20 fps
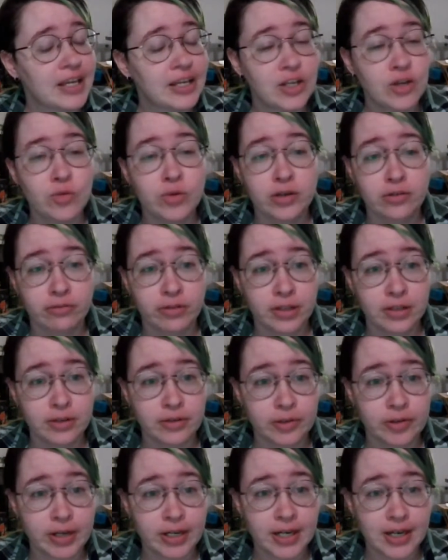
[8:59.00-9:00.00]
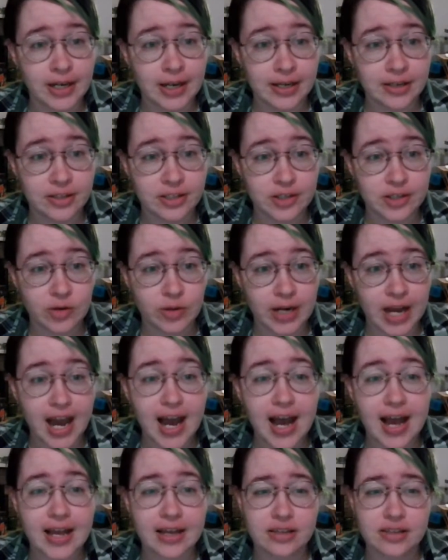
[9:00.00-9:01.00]
And you would have really regretted it, and so would
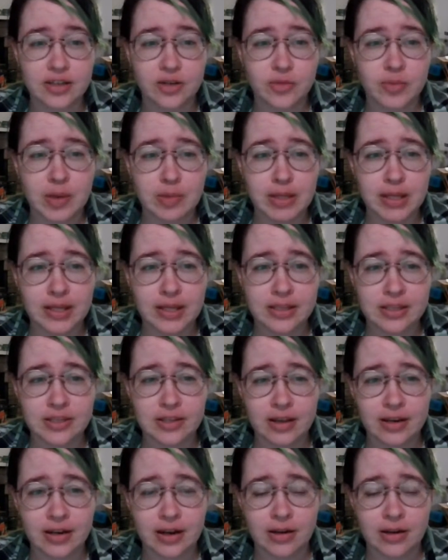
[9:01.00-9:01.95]
I. So maybe let's